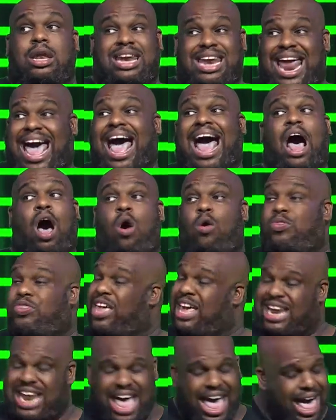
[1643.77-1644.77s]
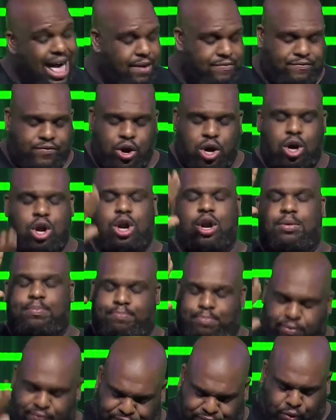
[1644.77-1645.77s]
now than ever
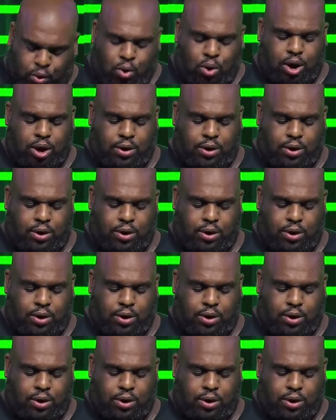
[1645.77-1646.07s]
before.